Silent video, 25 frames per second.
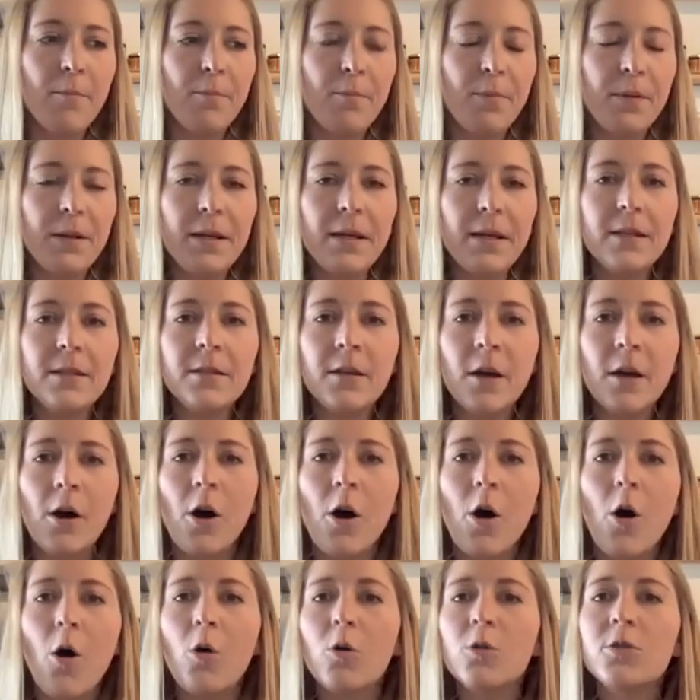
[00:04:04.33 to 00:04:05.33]
please
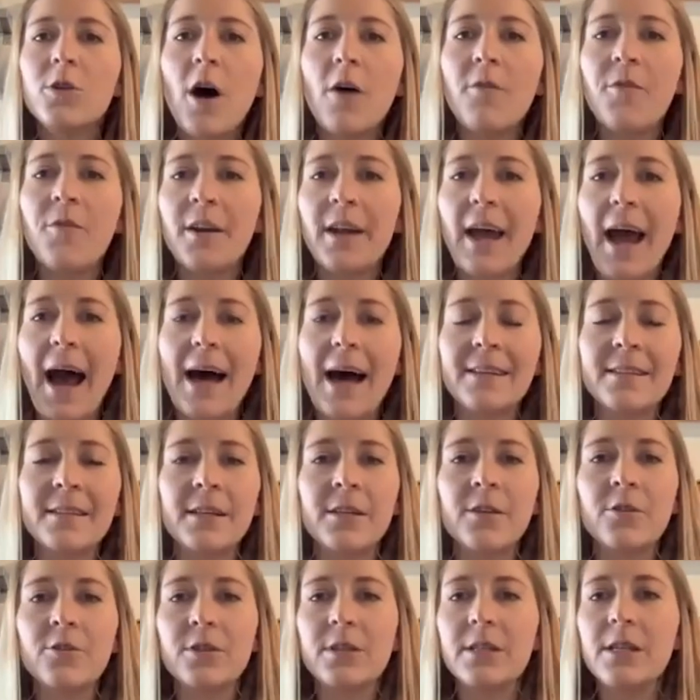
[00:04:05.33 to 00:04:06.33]
hold off on
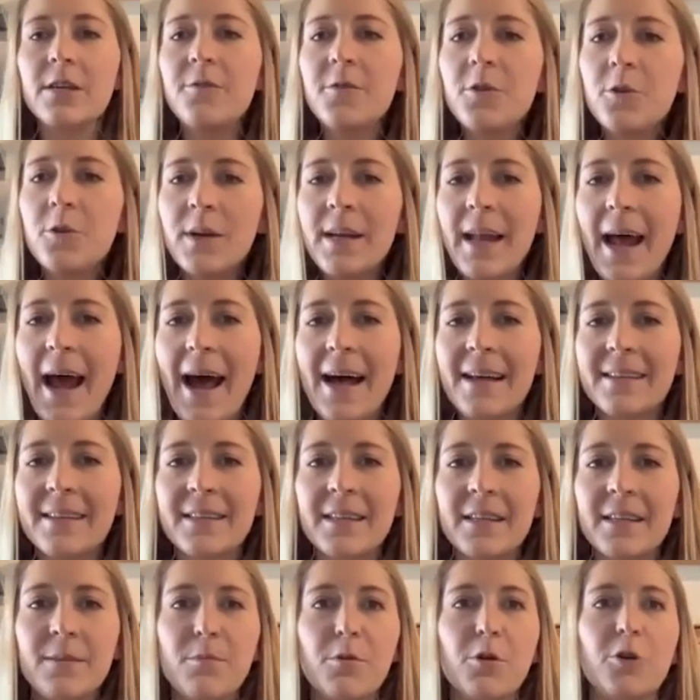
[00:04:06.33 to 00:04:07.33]
asking or see if you can ask
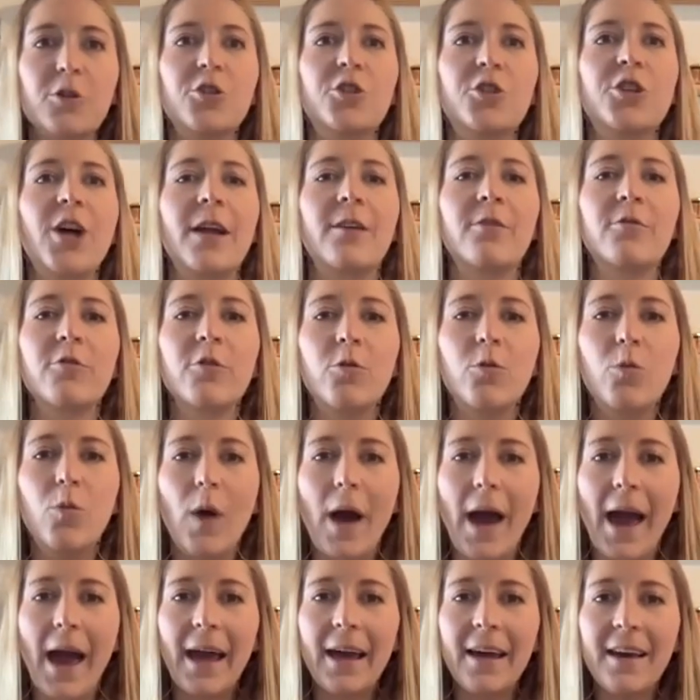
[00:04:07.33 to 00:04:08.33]
in a more general
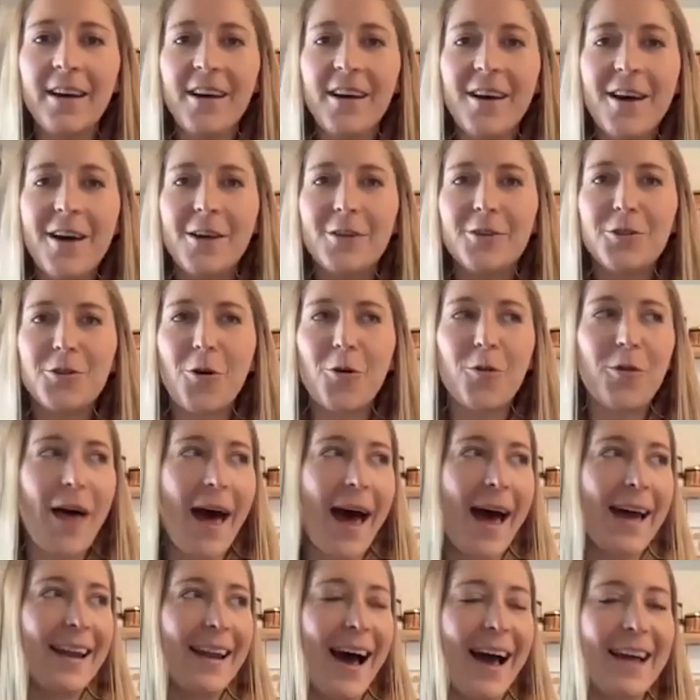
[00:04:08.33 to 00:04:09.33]
way so
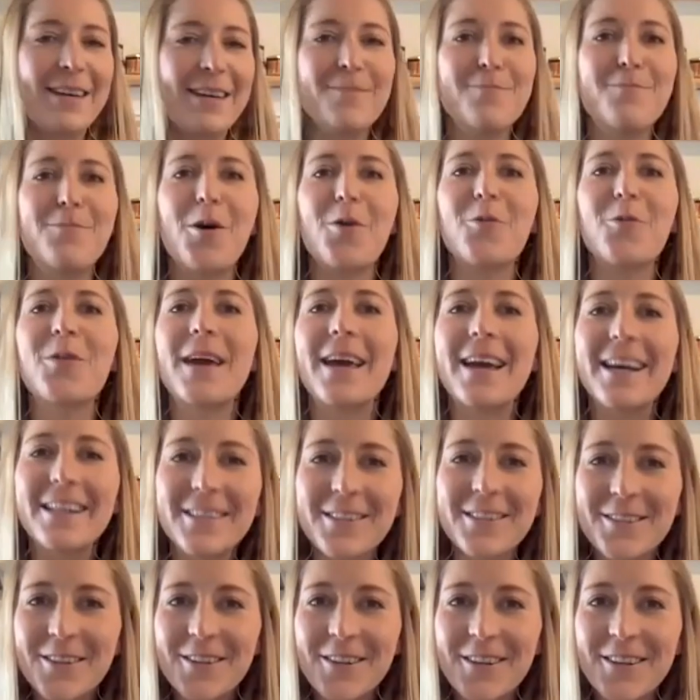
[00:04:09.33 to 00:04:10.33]
that I can both
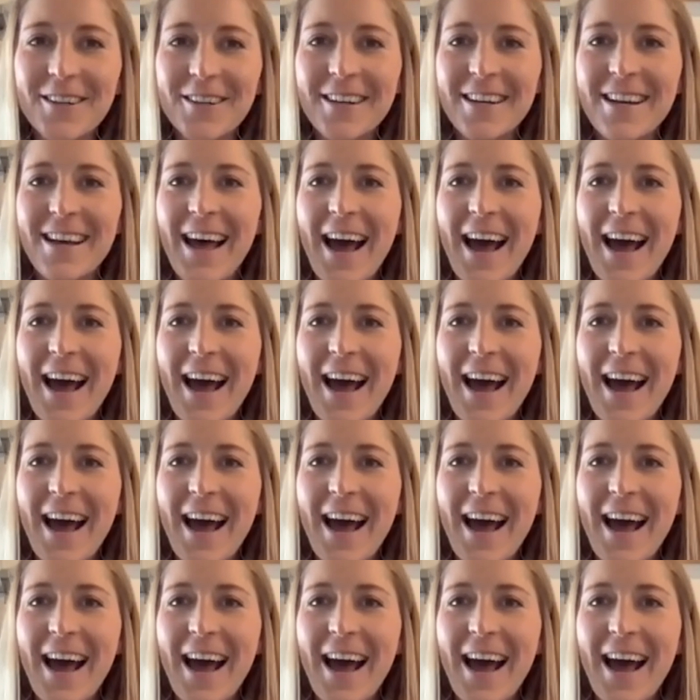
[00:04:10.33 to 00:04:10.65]
answer